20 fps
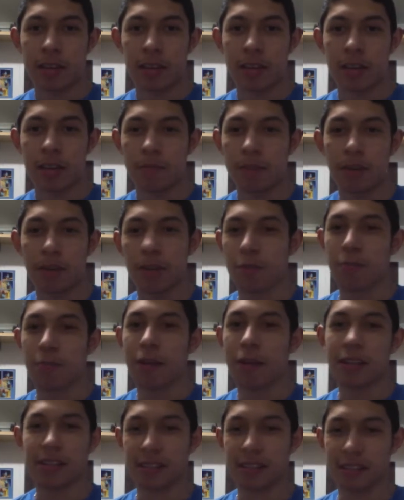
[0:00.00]
But
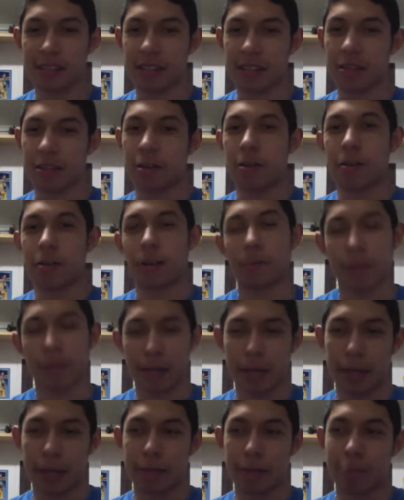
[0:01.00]
back to King Kong. I
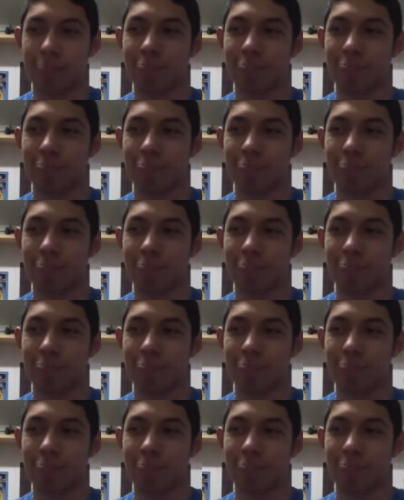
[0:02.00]
mean,